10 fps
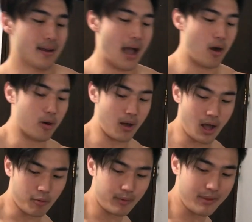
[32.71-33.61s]
Now,
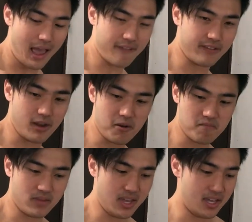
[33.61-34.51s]
what we have here
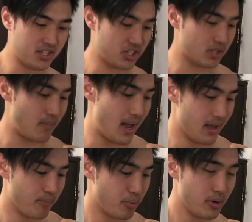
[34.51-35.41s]
is just
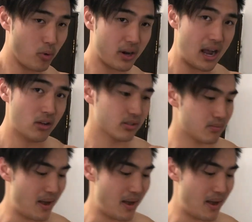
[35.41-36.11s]
my pre-workout.